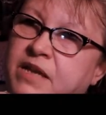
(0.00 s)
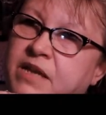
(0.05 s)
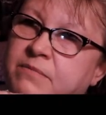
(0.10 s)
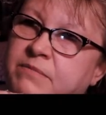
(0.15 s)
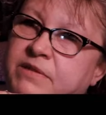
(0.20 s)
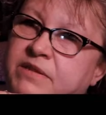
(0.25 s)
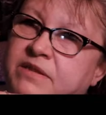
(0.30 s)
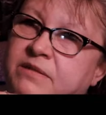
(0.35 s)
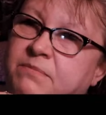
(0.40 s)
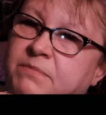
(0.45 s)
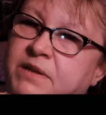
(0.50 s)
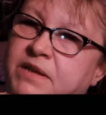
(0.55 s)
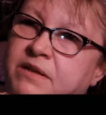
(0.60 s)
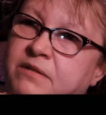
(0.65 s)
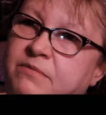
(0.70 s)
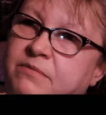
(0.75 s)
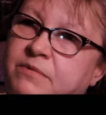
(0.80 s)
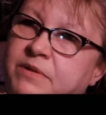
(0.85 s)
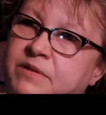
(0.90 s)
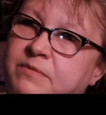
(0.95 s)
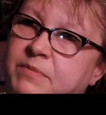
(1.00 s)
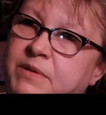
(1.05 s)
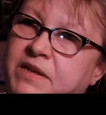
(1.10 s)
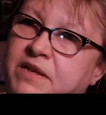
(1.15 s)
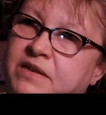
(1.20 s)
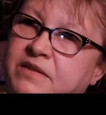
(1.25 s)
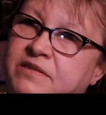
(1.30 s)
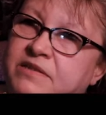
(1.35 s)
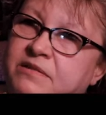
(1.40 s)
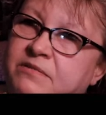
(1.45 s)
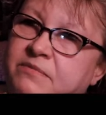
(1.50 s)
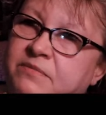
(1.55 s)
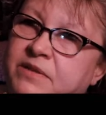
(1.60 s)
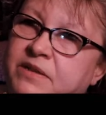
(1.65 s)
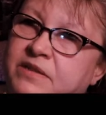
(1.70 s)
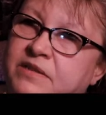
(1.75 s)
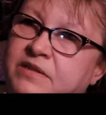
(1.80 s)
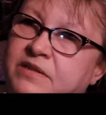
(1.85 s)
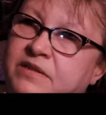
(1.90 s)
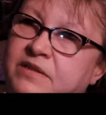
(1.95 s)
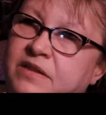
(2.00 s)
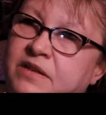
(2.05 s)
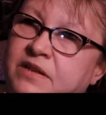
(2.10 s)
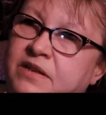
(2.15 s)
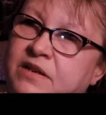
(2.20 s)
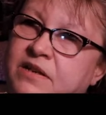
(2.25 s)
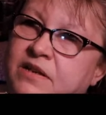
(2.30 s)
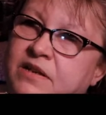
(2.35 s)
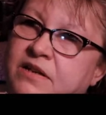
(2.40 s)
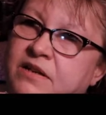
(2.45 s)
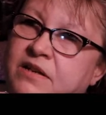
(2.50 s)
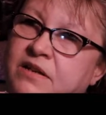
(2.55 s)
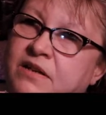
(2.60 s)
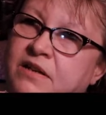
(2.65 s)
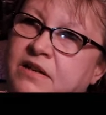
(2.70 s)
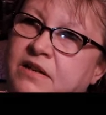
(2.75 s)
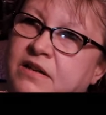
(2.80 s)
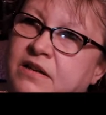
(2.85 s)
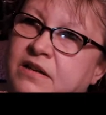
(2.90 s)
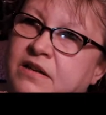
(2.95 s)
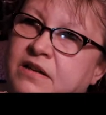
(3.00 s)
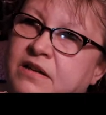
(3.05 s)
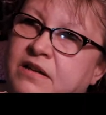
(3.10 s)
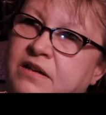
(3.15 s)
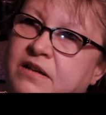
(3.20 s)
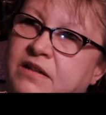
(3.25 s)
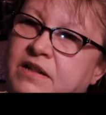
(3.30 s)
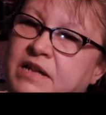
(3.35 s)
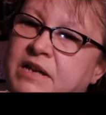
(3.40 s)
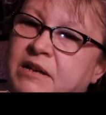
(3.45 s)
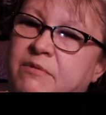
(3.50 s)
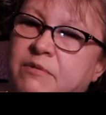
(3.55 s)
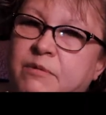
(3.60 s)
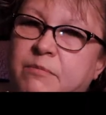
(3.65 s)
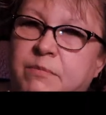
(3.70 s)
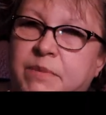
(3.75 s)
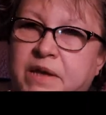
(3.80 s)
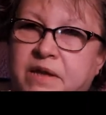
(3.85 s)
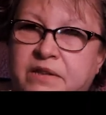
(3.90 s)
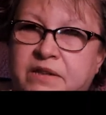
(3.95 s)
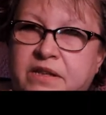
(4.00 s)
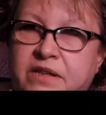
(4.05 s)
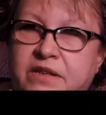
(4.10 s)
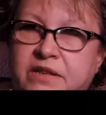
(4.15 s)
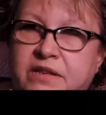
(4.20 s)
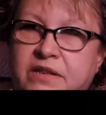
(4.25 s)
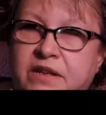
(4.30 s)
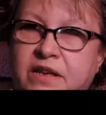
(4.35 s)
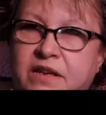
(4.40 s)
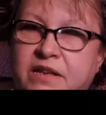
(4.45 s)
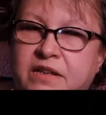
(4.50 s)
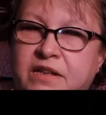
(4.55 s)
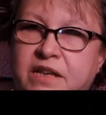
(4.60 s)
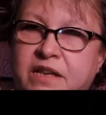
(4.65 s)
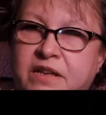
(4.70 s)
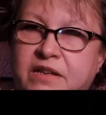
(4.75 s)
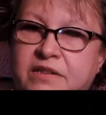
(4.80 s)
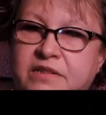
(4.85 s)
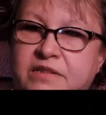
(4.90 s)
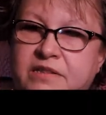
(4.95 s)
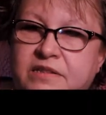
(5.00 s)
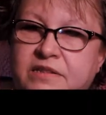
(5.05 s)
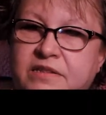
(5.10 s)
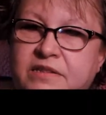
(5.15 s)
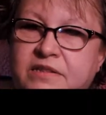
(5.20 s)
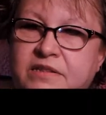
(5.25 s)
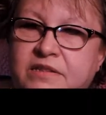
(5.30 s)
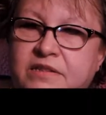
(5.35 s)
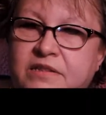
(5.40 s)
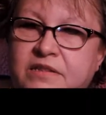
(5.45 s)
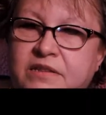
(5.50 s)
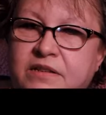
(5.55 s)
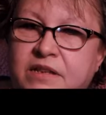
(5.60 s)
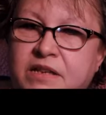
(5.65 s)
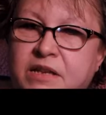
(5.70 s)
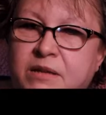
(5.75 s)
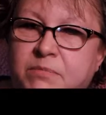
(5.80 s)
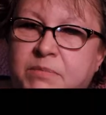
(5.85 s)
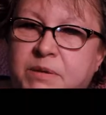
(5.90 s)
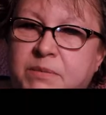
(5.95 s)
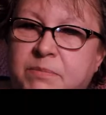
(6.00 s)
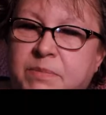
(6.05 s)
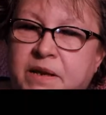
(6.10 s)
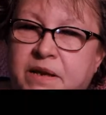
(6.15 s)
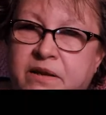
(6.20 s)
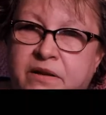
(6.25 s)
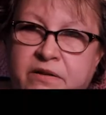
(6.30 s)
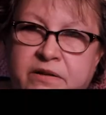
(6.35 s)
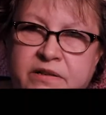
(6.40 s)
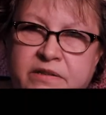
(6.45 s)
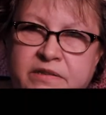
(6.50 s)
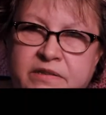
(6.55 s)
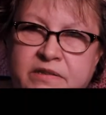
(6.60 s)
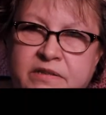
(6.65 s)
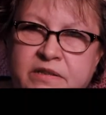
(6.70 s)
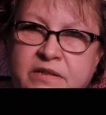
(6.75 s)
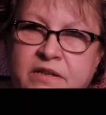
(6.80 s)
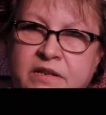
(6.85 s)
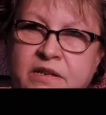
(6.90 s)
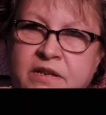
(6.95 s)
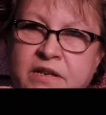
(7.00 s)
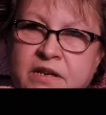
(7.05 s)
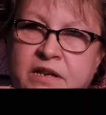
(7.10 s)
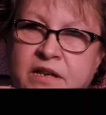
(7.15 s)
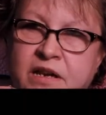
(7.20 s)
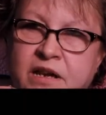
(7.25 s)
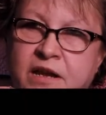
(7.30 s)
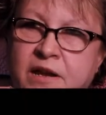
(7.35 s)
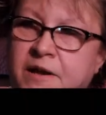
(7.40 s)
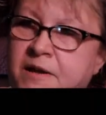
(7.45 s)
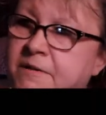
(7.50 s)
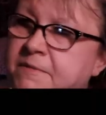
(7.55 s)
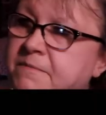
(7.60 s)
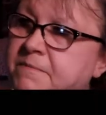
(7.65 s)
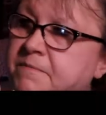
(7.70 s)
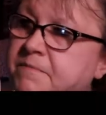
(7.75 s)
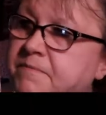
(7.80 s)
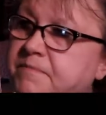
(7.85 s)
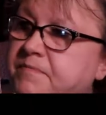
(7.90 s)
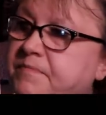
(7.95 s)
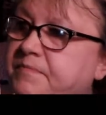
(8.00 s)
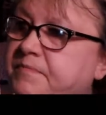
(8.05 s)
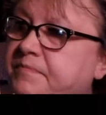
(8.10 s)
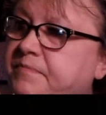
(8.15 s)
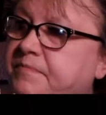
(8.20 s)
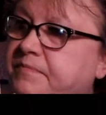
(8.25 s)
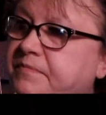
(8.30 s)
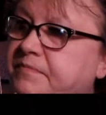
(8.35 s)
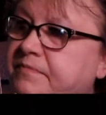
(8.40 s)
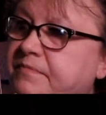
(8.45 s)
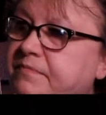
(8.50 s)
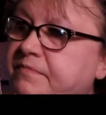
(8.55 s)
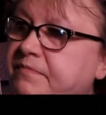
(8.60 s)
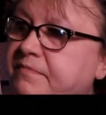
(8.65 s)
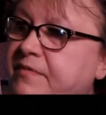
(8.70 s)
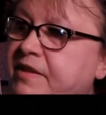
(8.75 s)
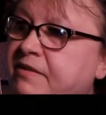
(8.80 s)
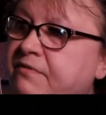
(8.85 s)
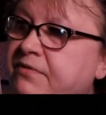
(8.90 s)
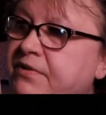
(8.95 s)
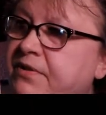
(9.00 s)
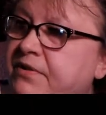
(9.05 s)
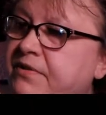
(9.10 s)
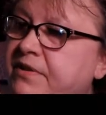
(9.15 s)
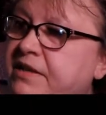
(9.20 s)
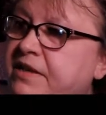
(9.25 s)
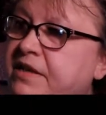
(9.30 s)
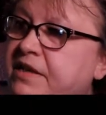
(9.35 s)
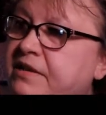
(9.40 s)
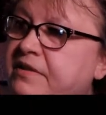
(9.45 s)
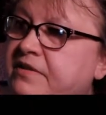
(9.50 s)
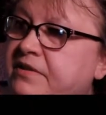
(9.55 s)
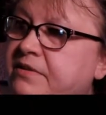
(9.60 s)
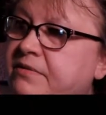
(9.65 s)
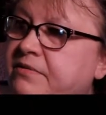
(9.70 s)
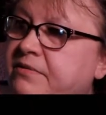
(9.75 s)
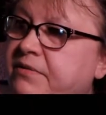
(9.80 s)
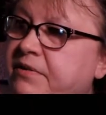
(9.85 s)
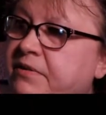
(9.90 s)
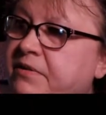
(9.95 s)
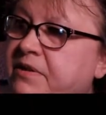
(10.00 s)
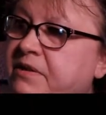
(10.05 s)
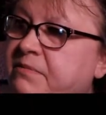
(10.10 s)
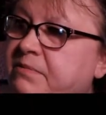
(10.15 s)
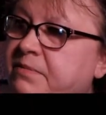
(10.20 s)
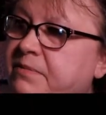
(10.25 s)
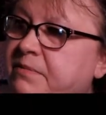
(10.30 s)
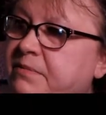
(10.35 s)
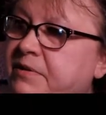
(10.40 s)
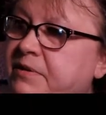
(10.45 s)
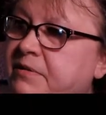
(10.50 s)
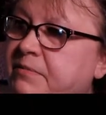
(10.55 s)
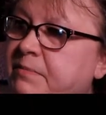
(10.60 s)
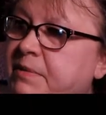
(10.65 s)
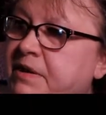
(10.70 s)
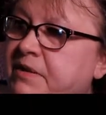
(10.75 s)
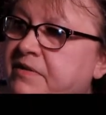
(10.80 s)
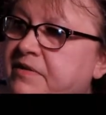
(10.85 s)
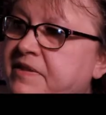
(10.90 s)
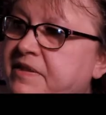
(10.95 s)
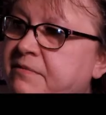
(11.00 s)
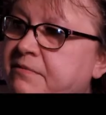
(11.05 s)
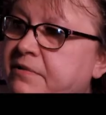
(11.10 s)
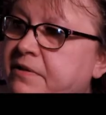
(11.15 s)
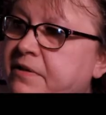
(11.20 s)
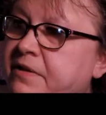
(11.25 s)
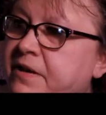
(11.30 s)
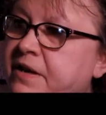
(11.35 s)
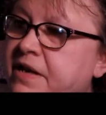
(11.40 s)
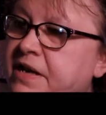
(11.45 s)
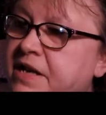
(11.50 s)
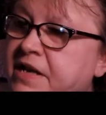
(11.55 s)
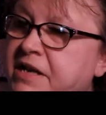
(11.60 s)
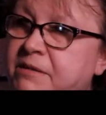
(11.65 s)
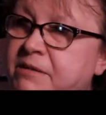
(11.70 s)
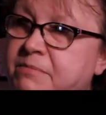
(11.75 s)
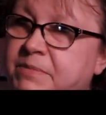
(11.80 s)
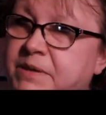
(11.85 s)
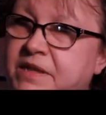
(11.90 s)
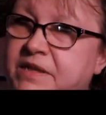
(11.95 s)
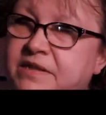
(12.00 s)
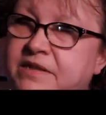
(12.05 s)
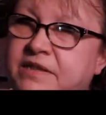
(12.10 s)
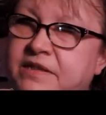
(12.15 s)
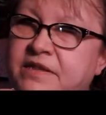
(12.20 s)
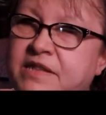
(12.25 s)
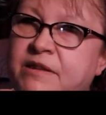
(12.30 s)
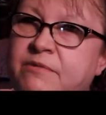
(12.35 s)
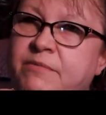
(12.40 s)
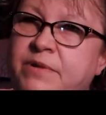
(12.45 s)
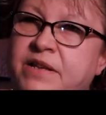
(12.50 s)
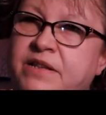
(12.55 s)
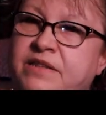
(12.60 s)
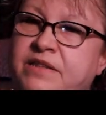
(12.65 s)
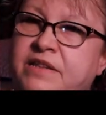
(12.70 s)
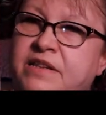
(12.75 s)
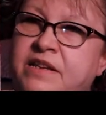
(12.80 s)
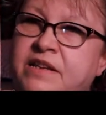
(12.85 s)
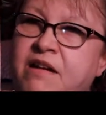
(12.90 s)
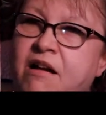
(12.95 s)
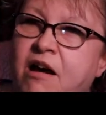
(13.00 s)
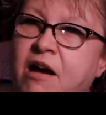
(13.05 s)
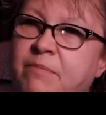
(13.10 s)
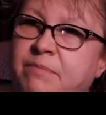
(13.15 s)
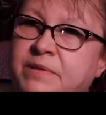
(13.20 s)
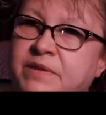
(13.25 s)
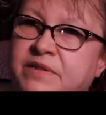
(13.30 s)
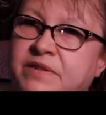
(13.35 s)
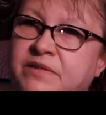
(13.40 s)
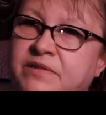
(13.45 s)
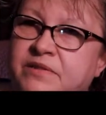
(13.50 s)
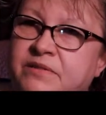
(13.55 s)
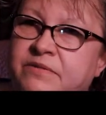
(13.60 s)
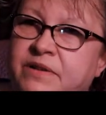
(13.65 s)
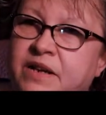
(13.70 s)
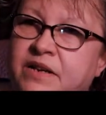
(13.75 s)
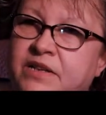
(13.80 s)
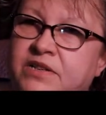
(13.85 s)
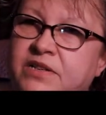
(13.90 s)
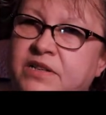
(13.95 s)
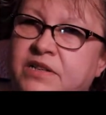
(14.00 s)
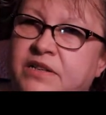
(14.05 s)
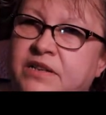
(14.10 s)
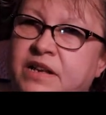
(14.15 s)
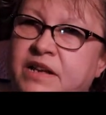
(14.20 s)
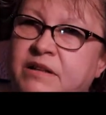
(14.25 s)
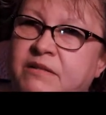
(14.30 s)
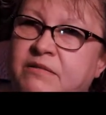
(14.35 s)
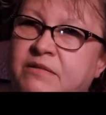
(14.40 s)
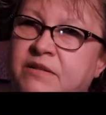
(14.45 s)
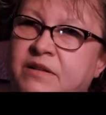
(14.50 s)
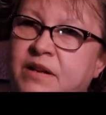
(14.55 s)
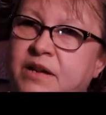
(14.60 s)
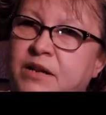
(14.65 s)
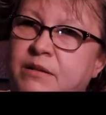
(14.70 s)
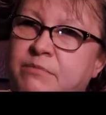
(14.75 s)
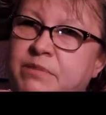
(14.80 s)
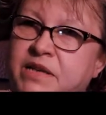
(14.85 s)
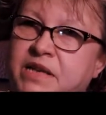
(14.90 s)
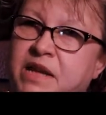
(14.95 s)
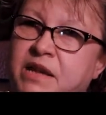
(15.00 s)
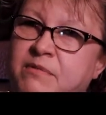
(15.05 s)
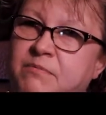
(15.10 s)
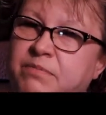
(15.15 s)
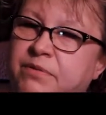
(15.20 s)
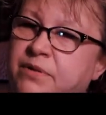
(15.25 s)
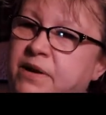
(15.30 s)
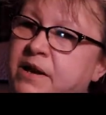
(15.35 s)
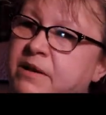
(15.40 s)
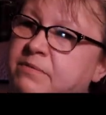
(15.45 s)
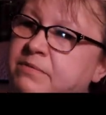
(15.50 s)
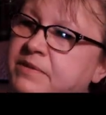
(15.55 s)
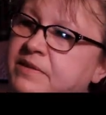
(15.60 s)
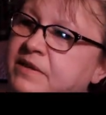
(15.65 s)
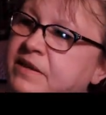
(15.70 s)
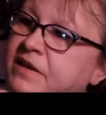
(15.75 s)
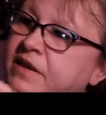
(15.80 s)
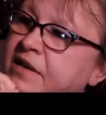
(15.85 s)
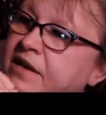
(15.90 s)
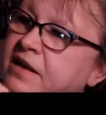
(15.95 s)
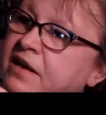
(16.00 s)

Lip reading: came into being was because it was like a rebellion against hippie parents, for kids who had grown up with parents that were hippies. They went the opposite direction and became preps,